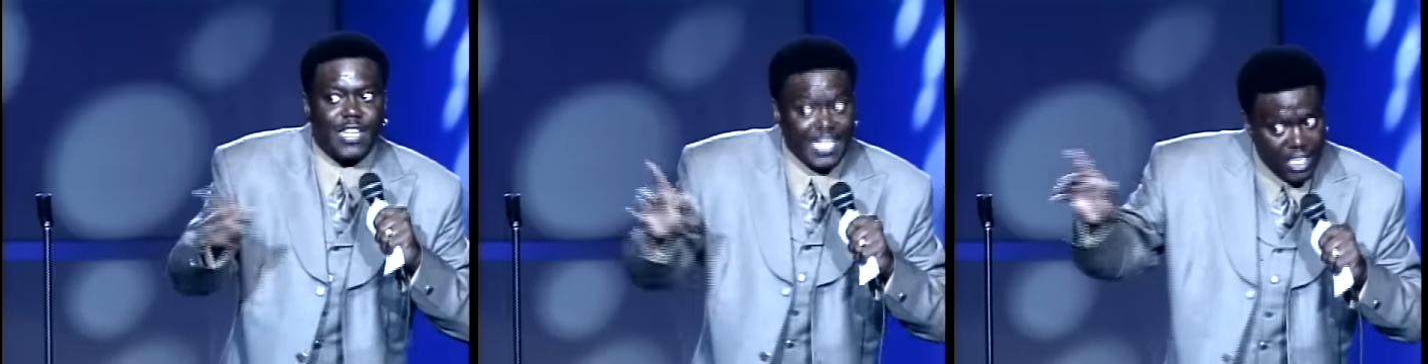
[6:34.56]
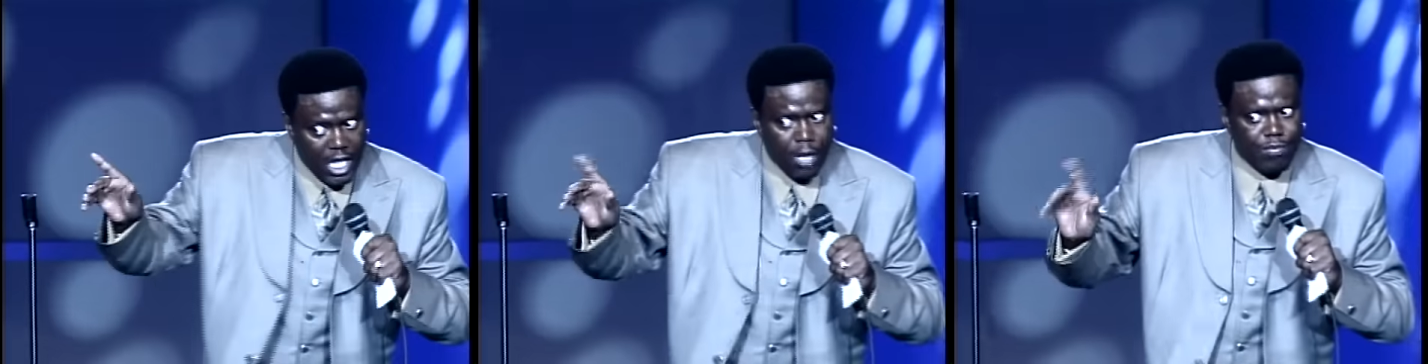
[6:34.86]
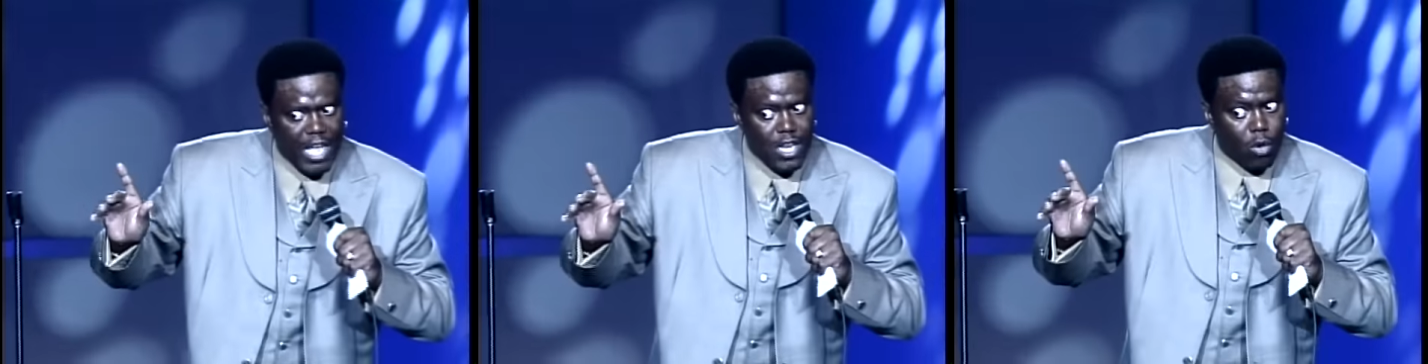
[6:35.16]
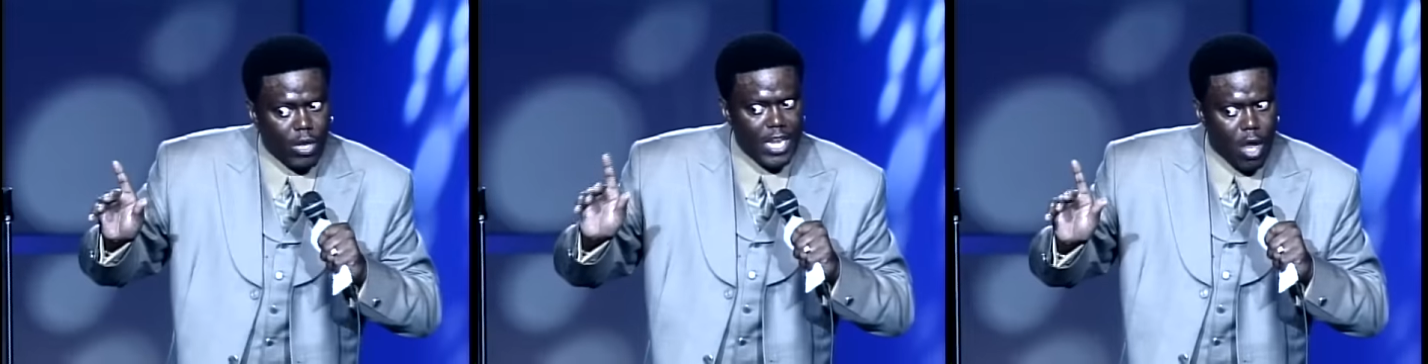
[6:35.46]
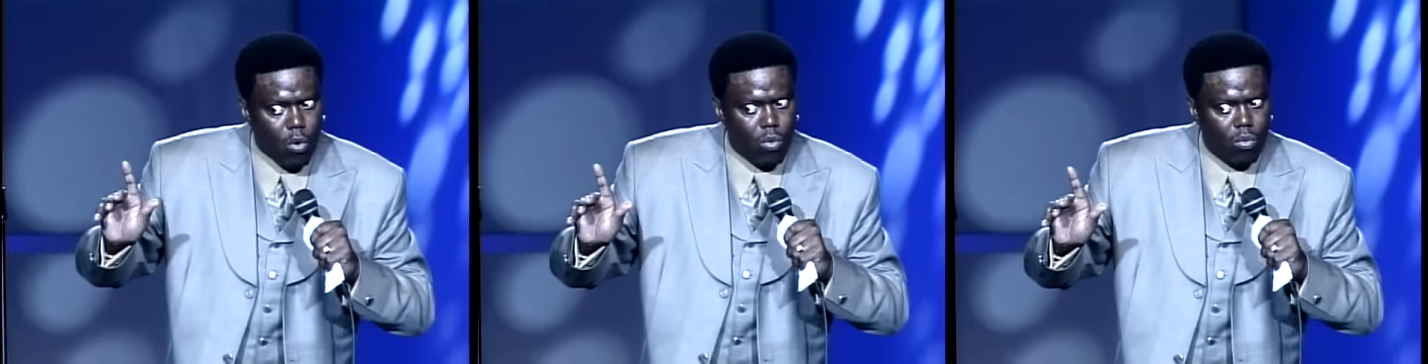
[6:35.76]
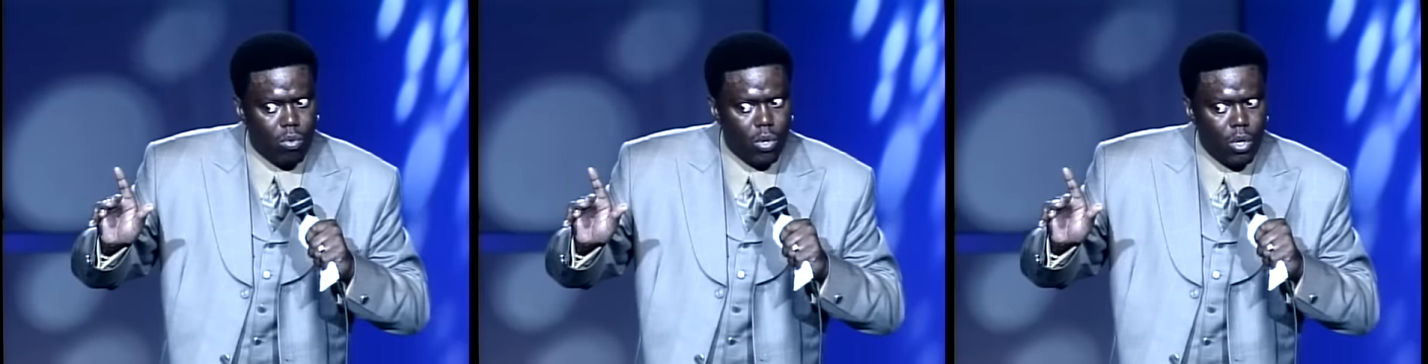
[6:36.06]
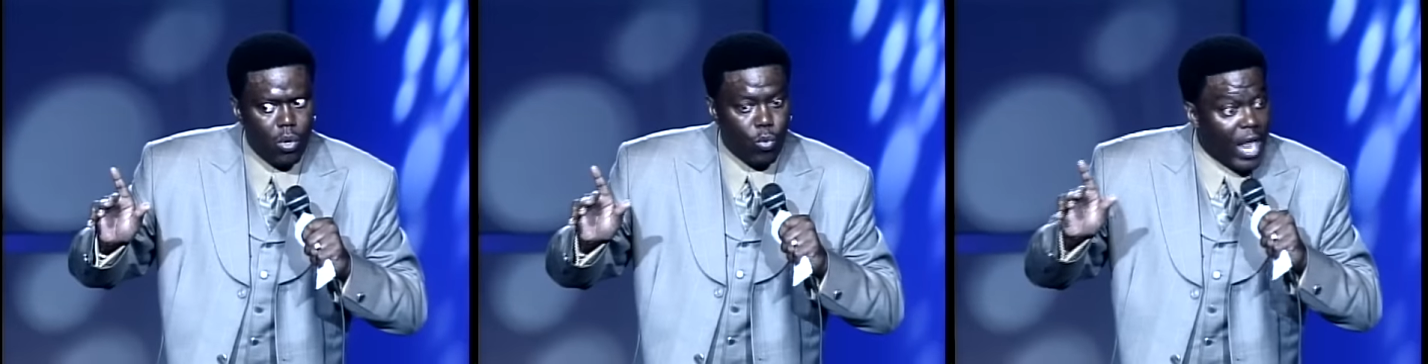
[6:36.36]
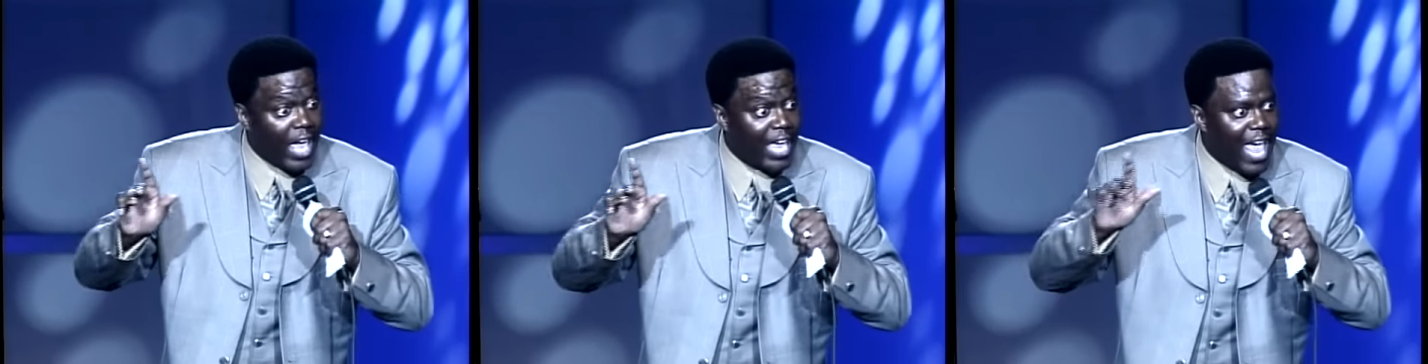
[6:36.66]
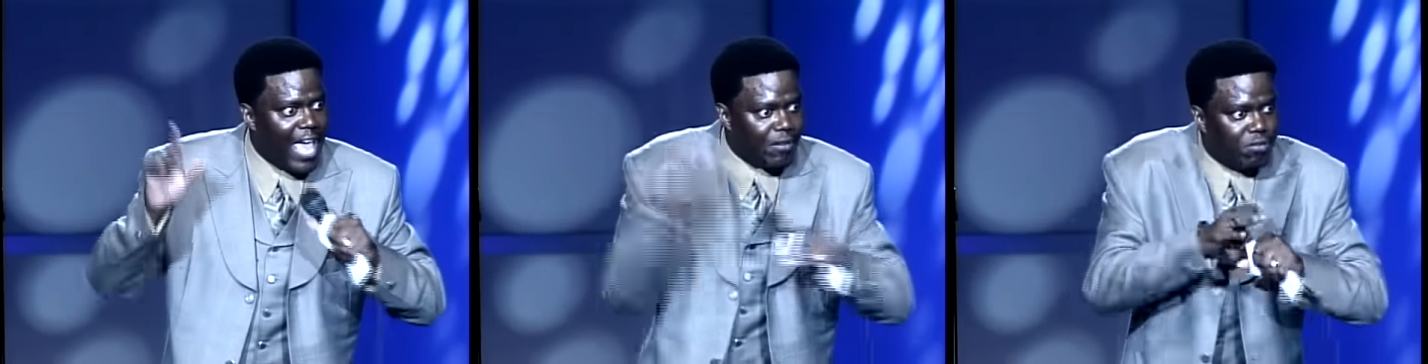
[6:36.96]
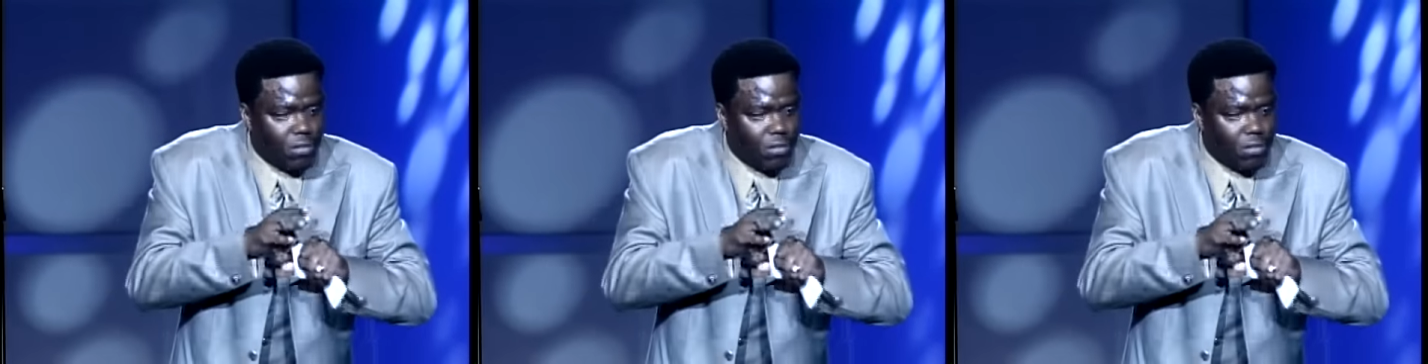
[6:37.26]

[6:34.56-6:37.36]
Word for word: that's him, they know, they know. When they hear that,